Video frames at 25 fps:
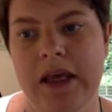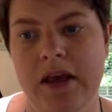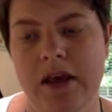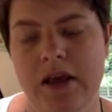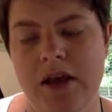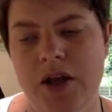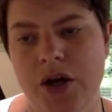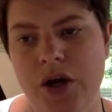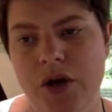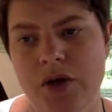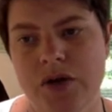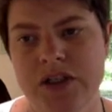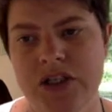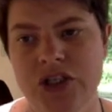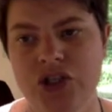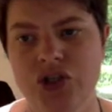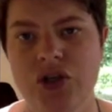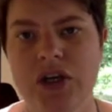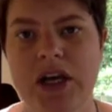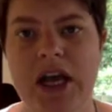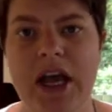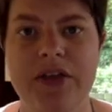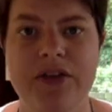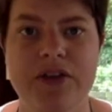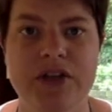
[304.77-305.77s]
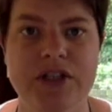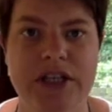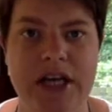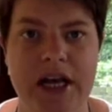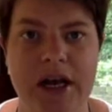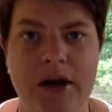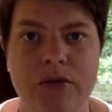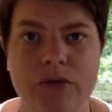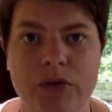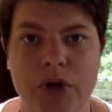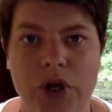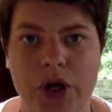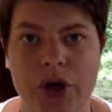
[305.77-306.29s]
you know, did you get the
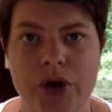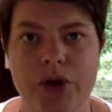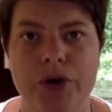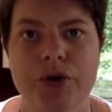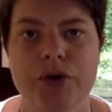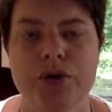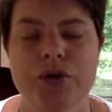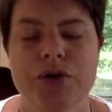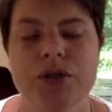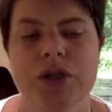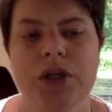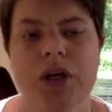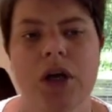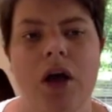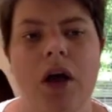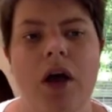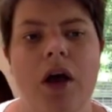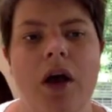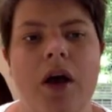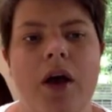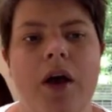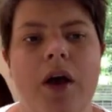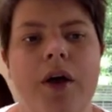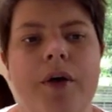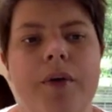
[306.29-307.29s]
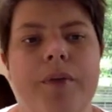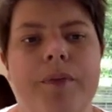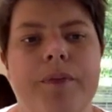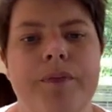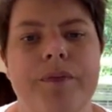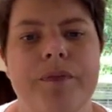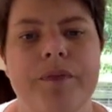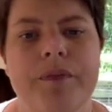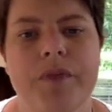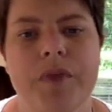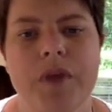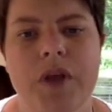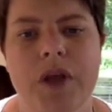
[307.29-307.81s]
download?
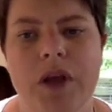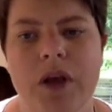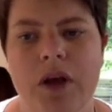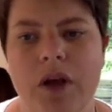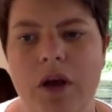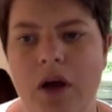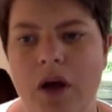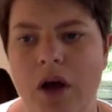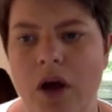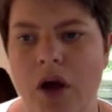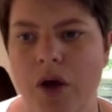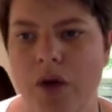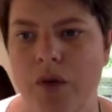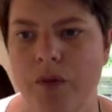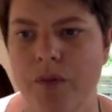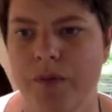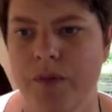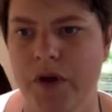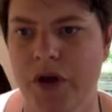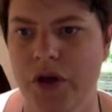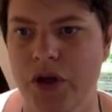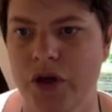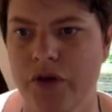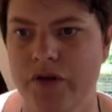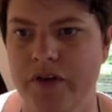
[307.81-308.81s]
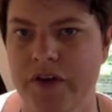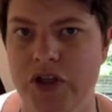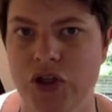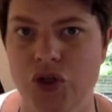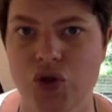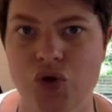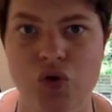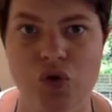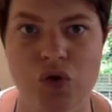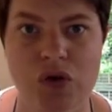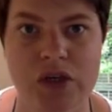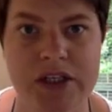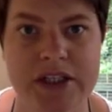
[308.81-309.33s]
Hope that you've
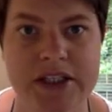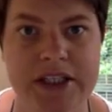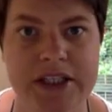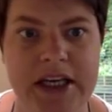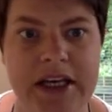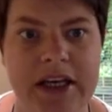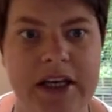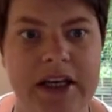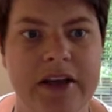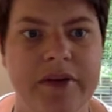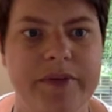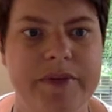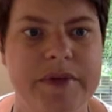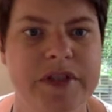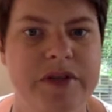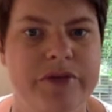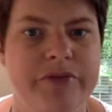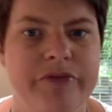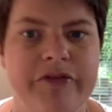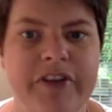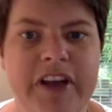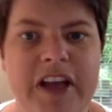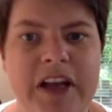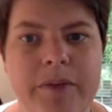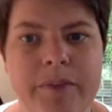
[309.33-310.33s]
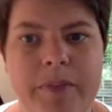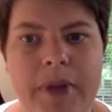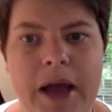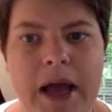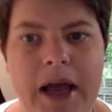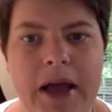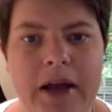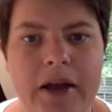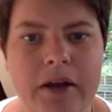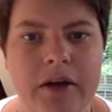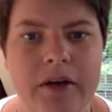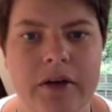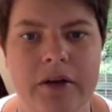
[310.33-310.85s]
enjoyed it. Give me some
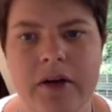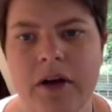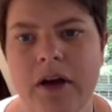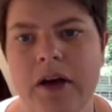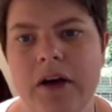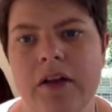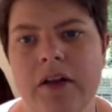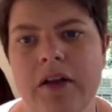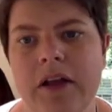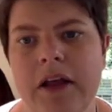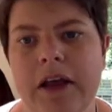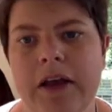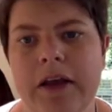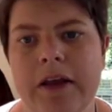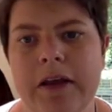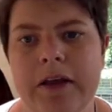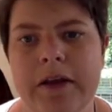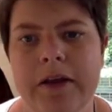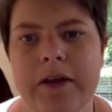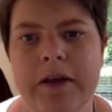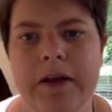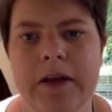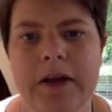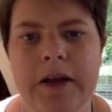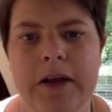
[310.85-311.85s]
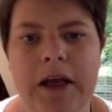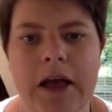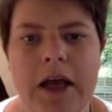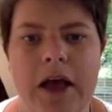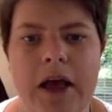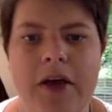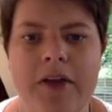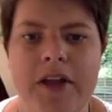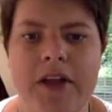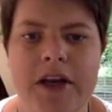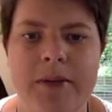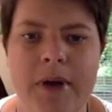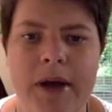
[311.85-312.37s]
feedback, kind of thing.
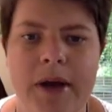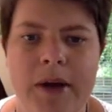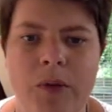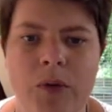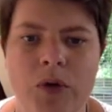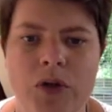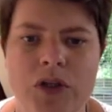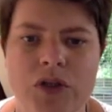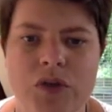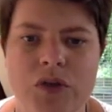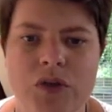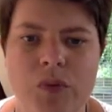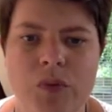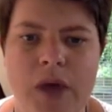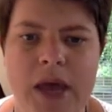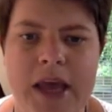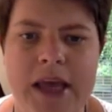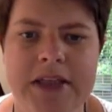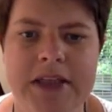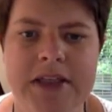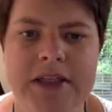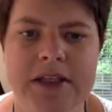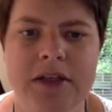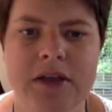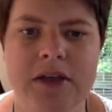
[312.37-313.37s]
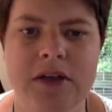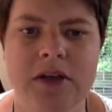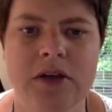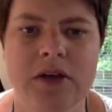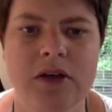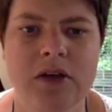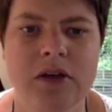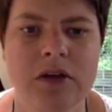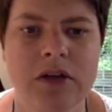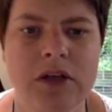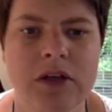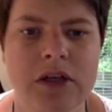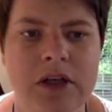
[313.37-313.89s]
And then you might want to wait
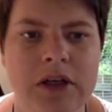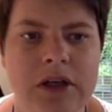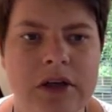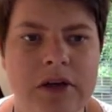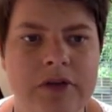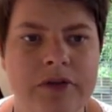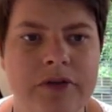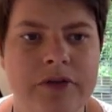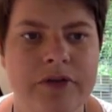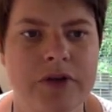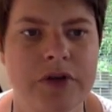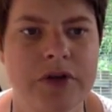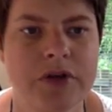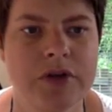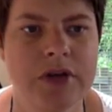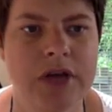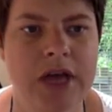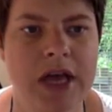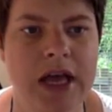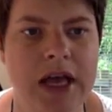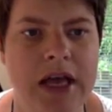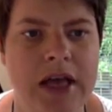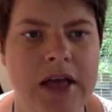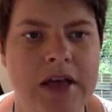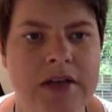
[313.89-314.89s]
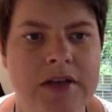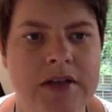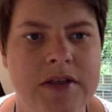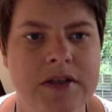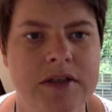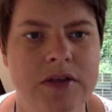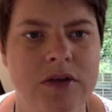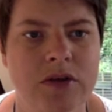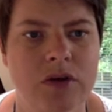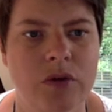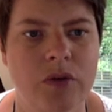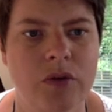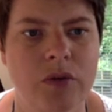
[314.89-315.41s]
another few days
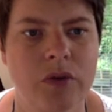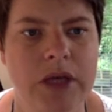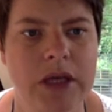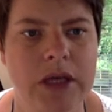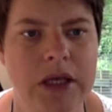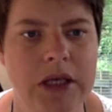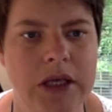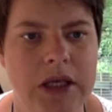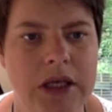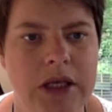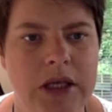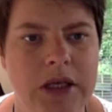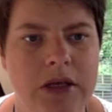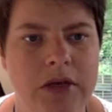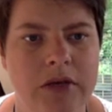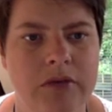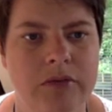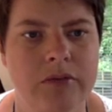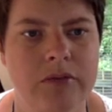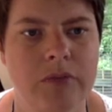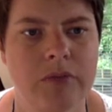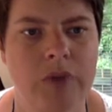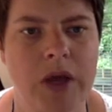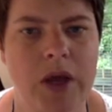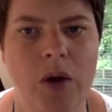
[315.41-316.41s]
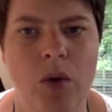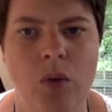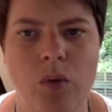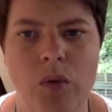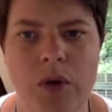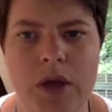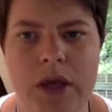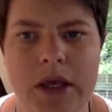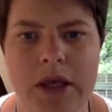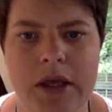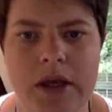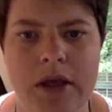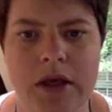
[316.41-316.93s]
or a week. Wait a
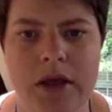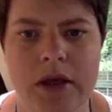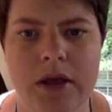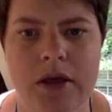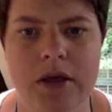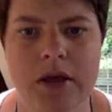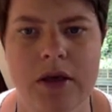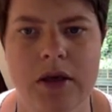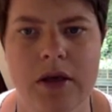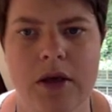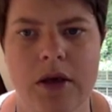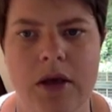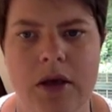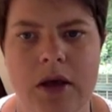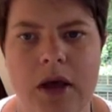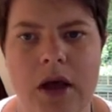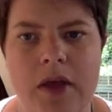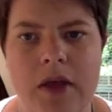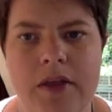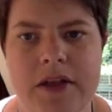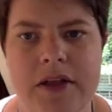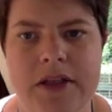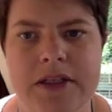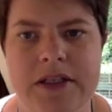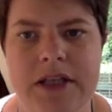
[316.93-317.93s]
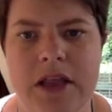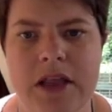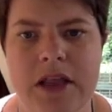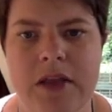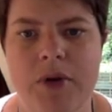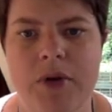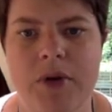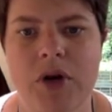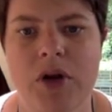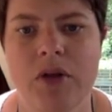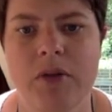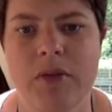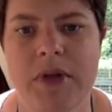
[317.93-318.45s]
week and then send them
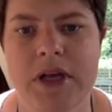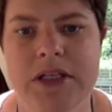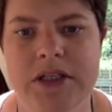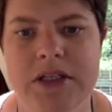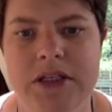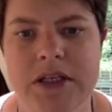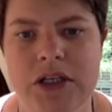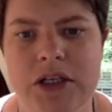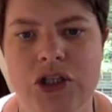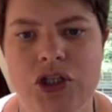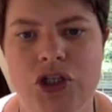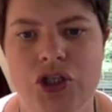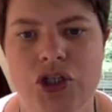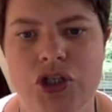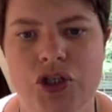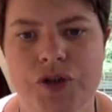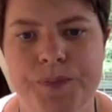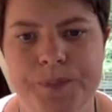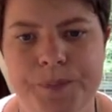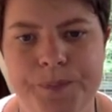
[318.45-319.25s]
another message.